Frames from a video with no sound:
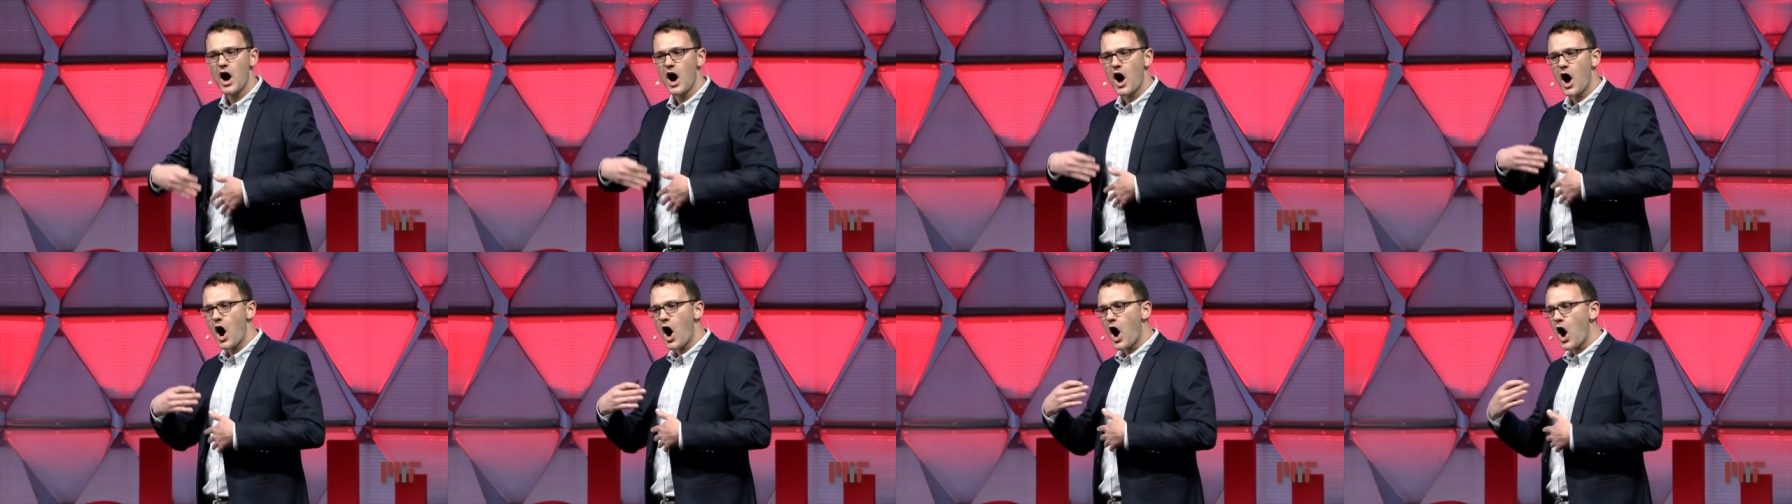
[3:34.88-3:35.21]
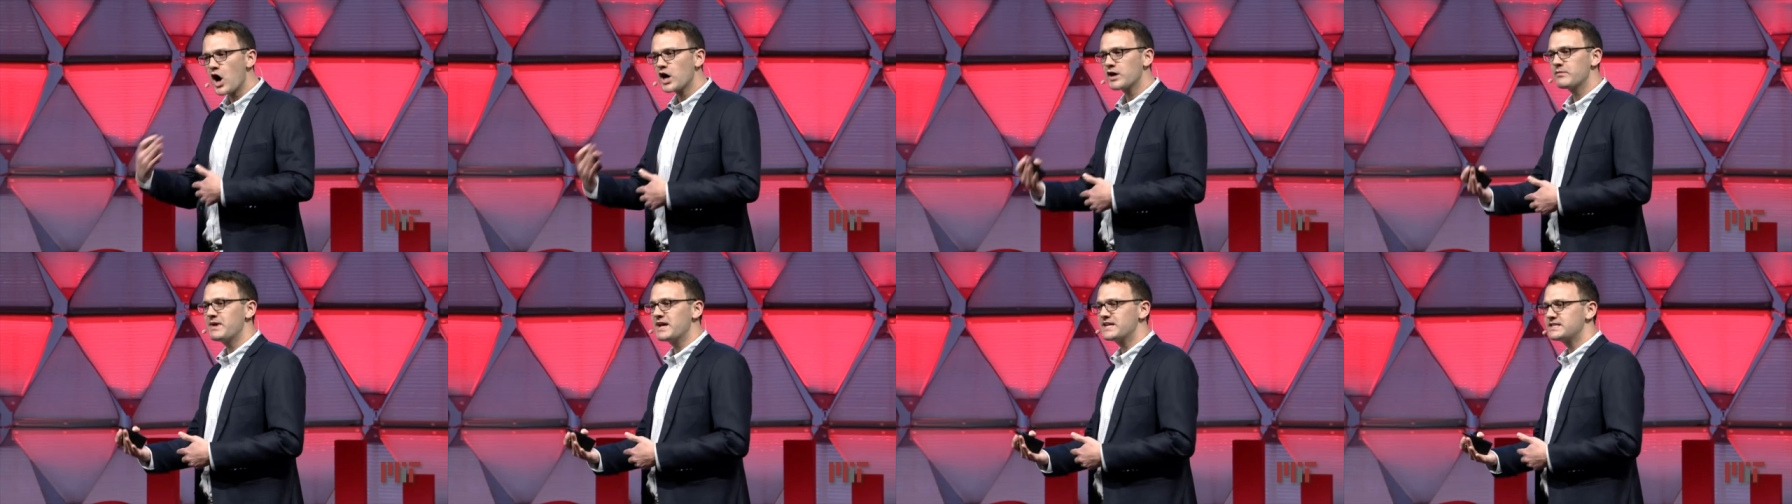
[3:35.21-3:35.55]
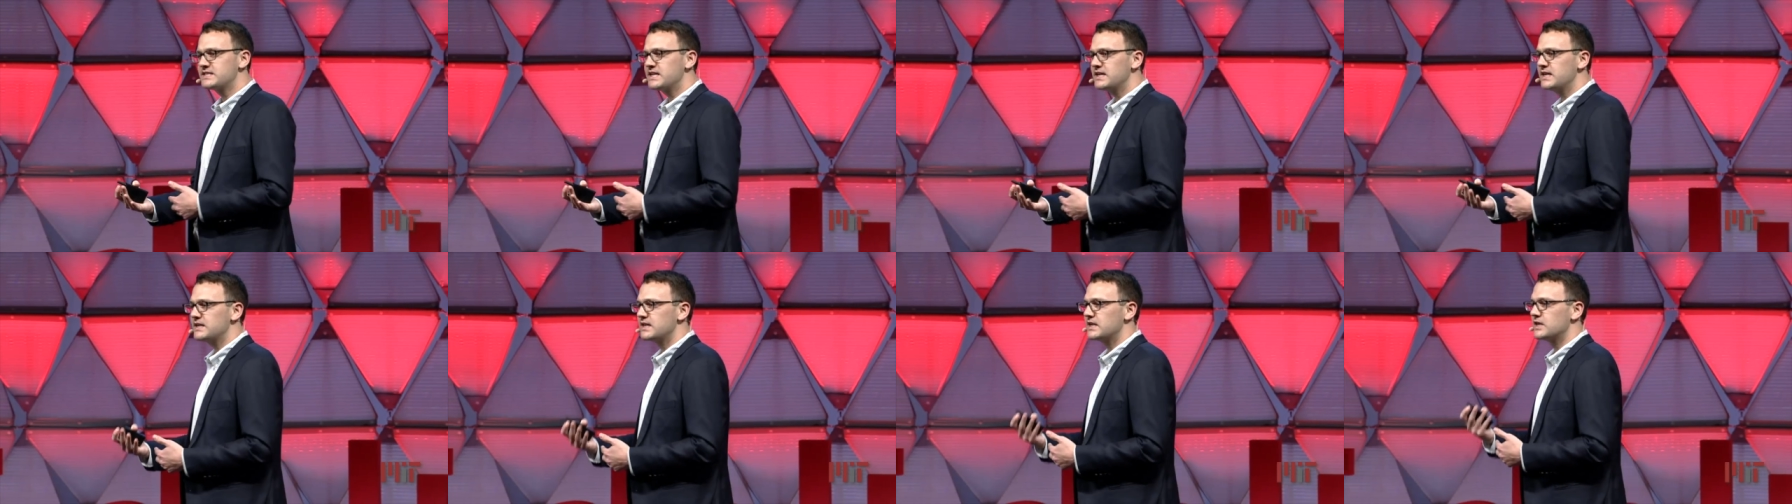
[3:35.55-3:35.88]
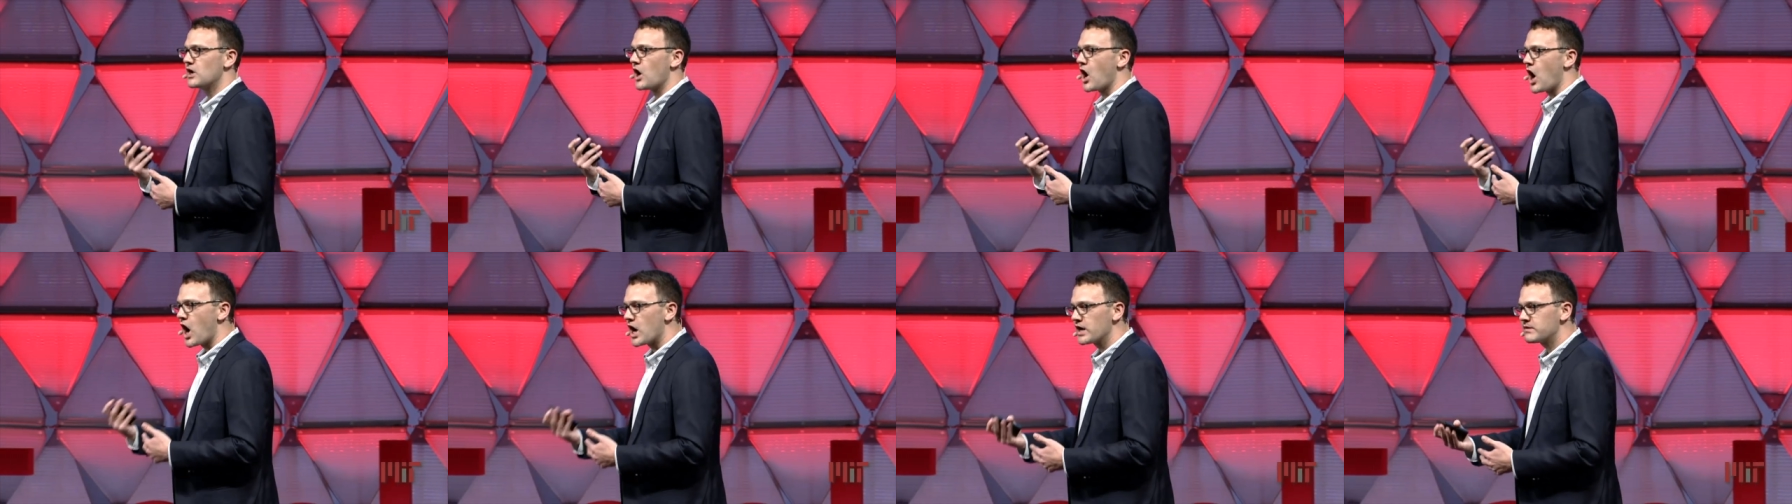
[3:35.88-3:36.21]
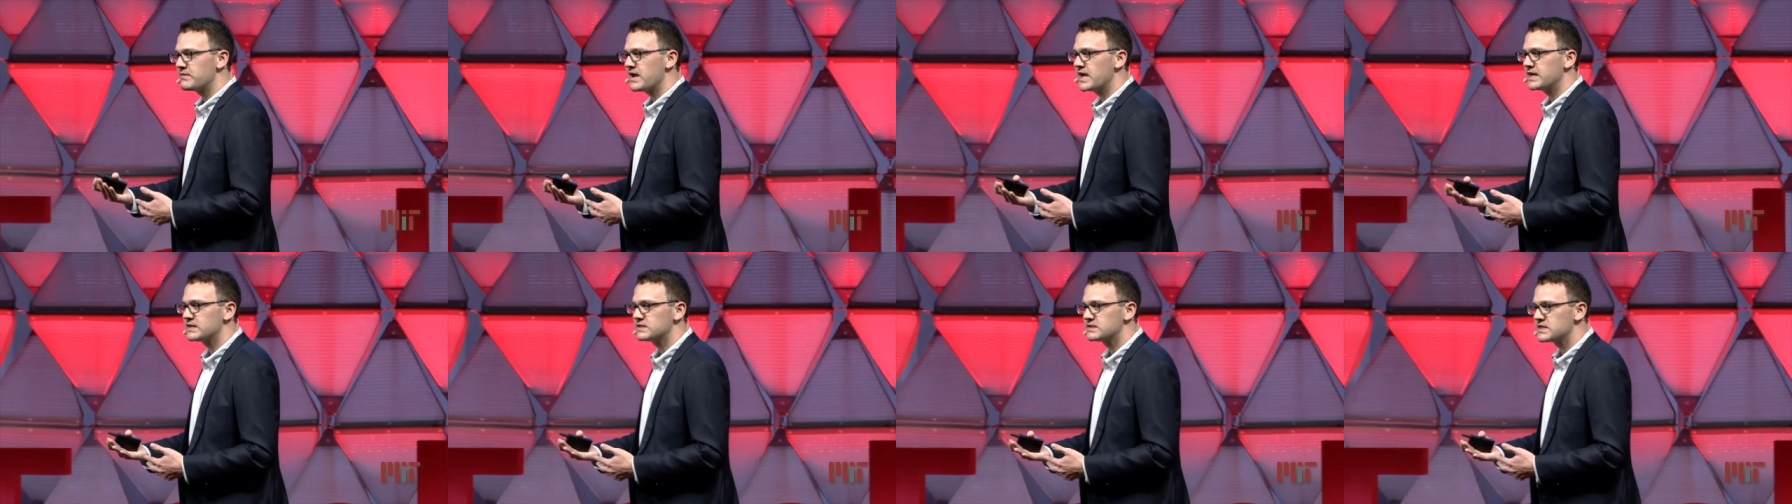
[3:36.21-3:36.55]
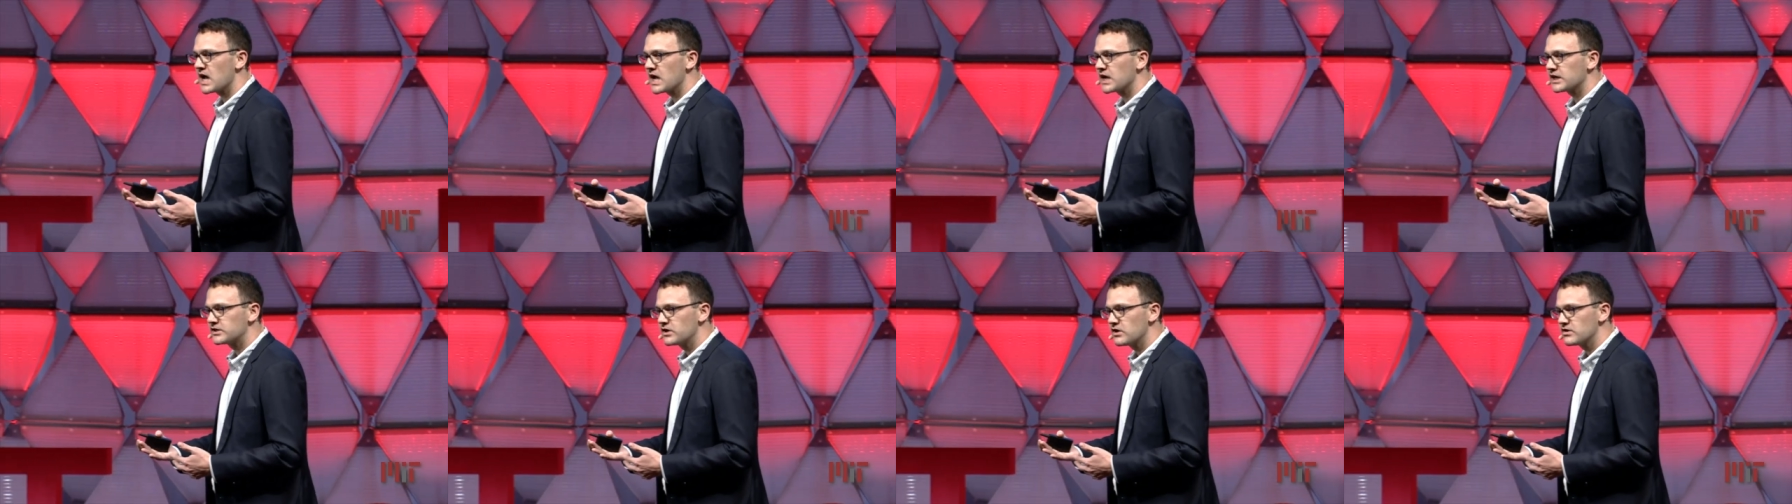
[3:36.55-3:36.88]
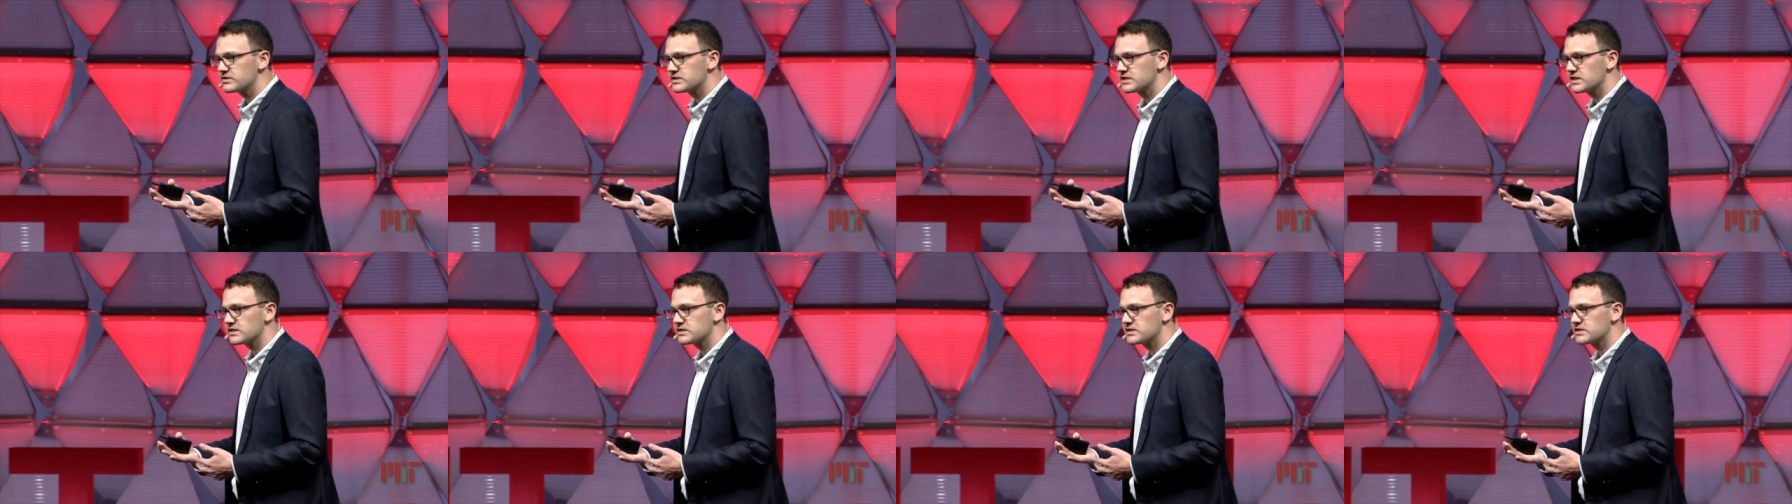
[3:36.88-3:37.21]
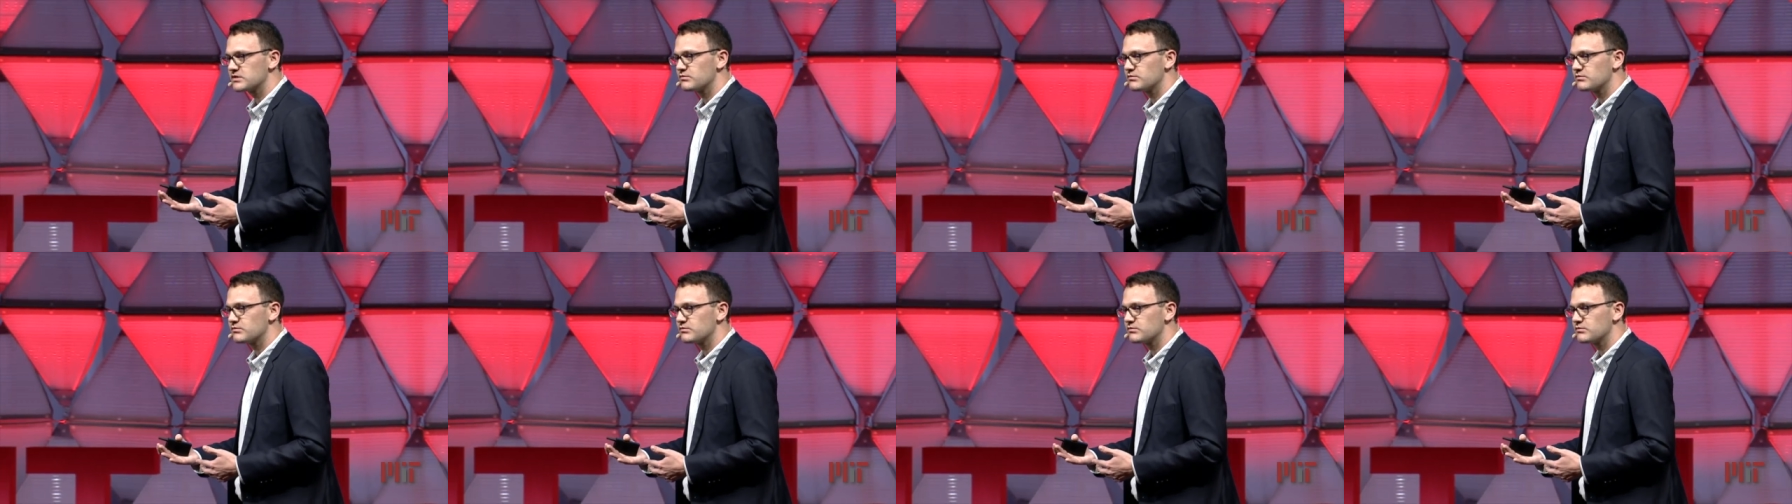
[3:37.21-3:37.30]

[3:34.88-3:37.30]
Augmenting an automated diagnosis